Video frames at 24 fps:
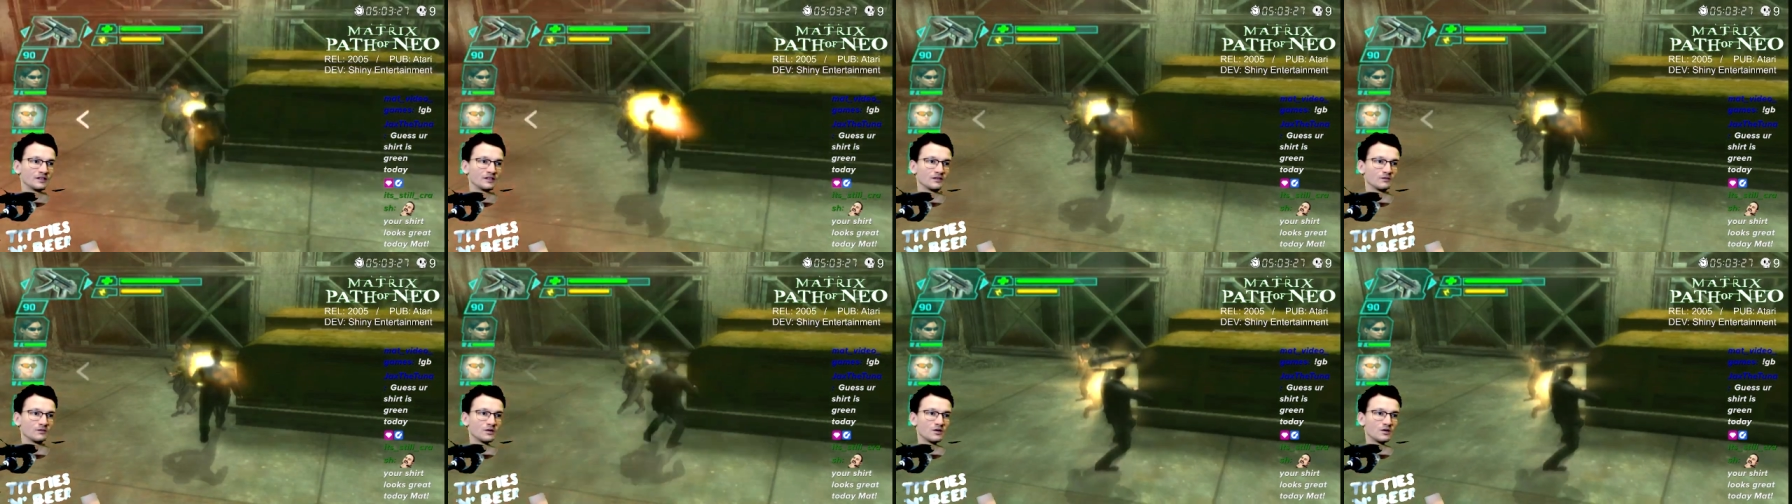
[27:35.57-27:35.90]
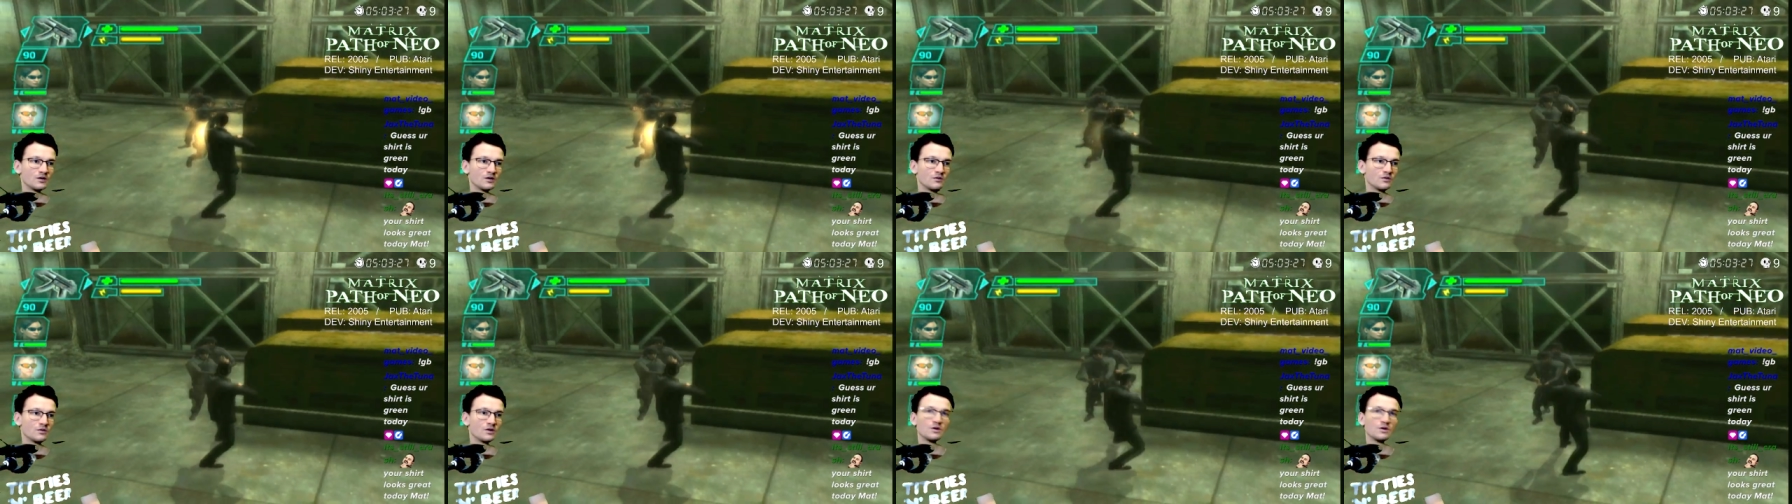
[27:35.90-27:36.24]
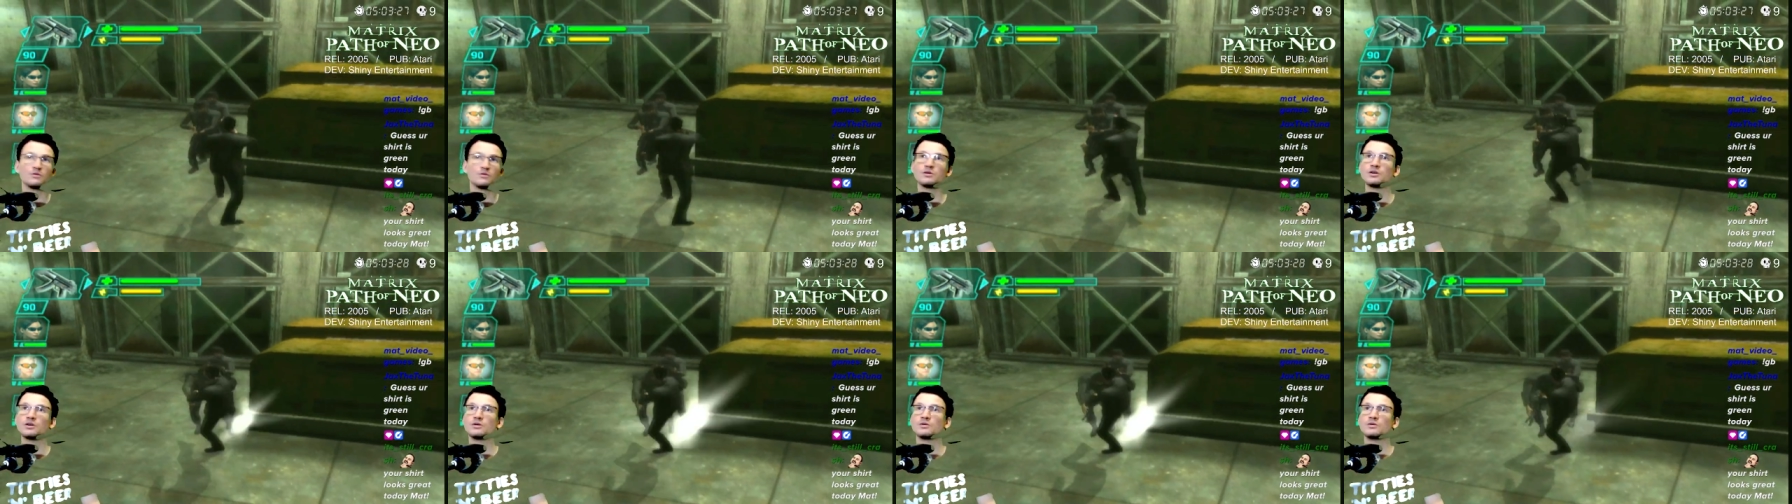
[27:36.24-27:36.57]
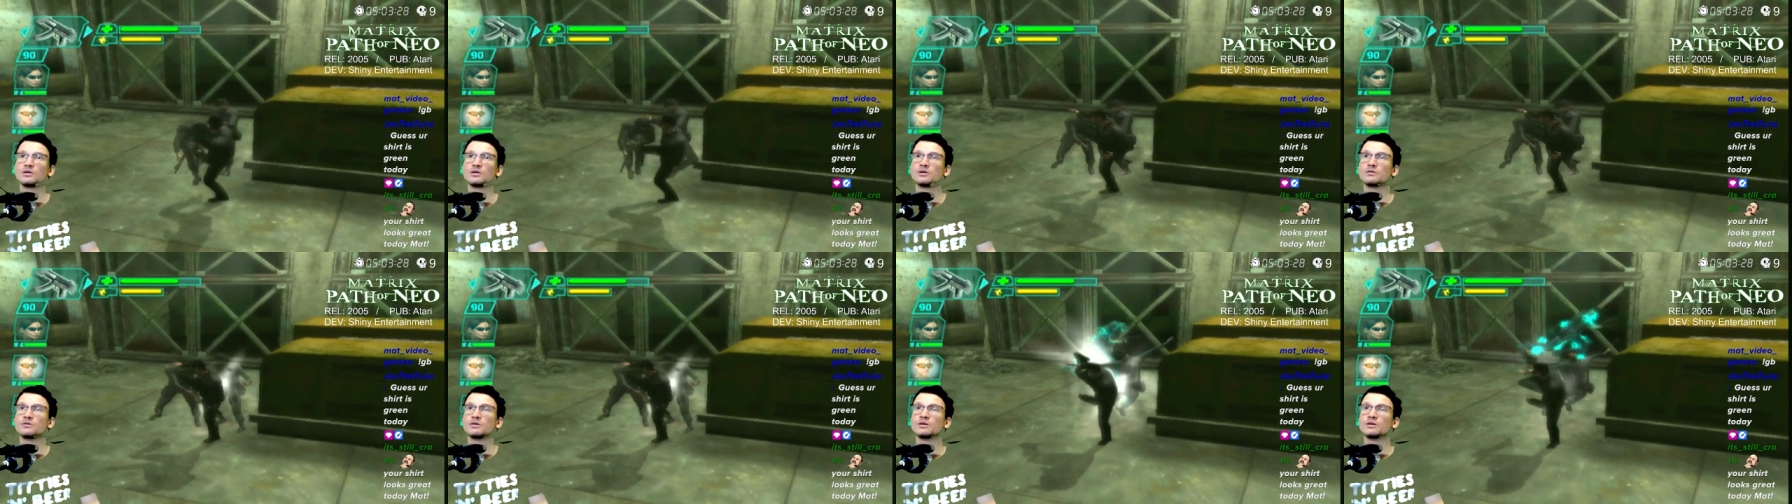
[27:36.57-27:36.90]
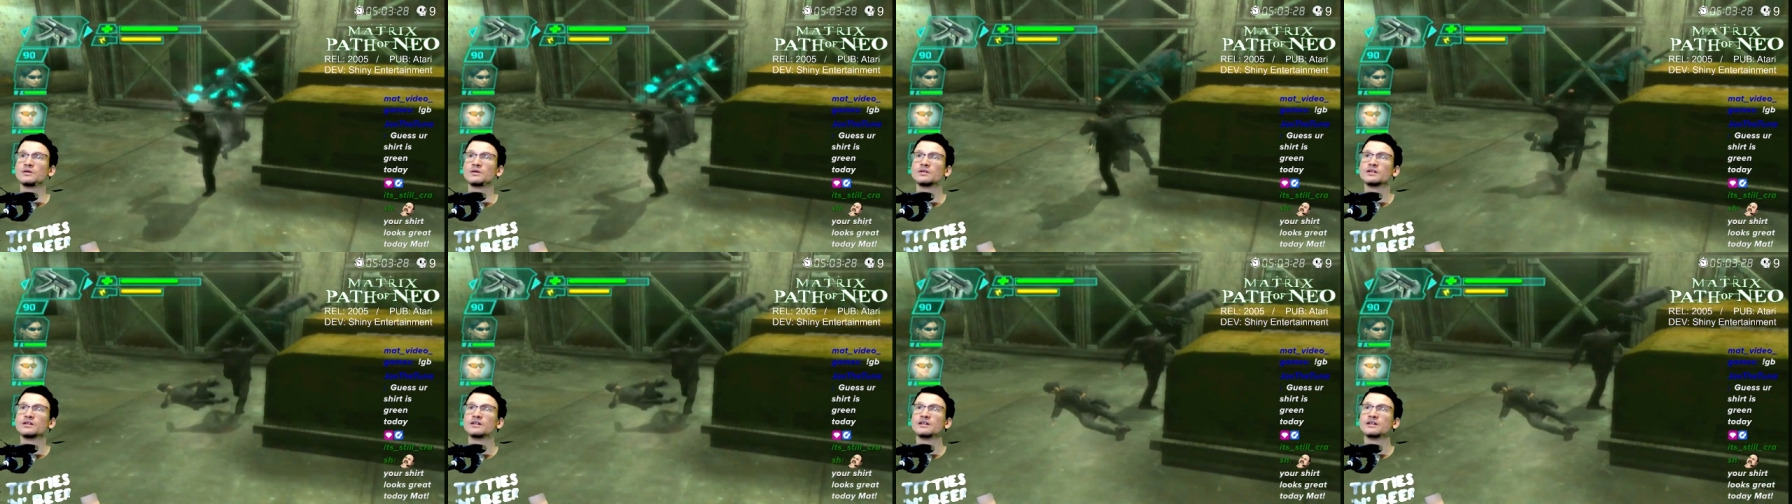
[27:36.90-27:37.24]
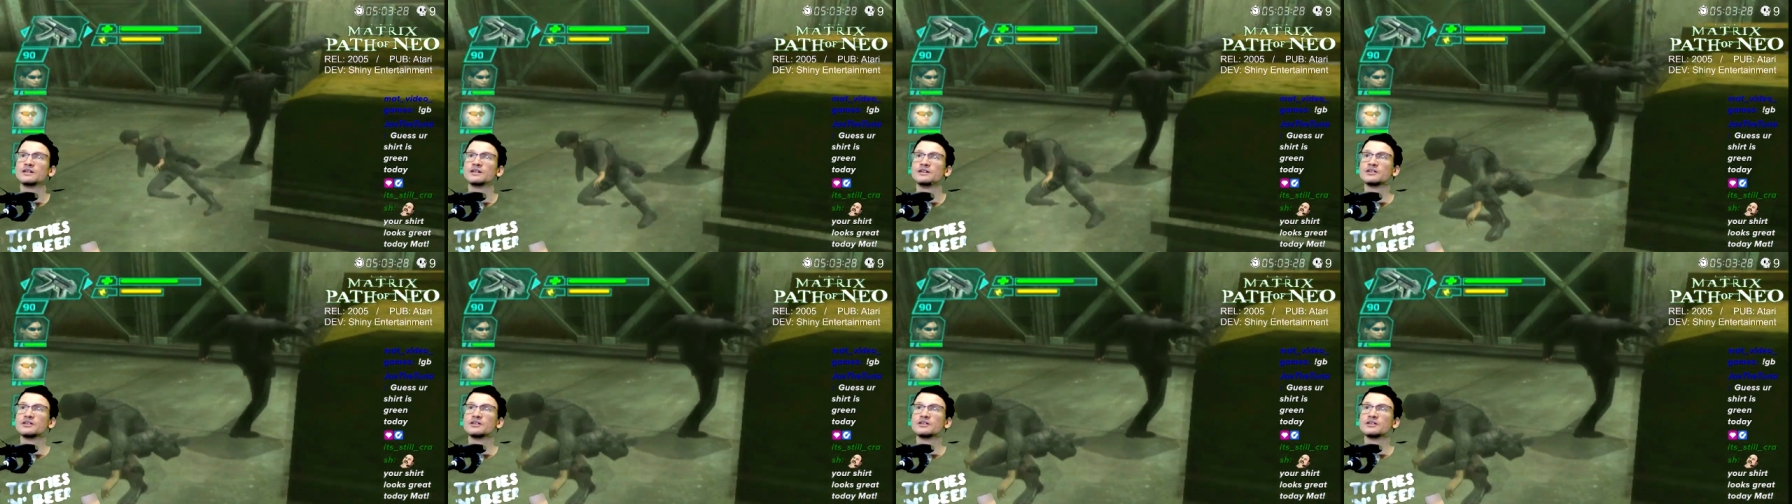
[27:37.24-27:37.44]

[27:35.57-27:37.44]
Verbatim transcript: Whoa, whoa, whoa, whoa, whoa.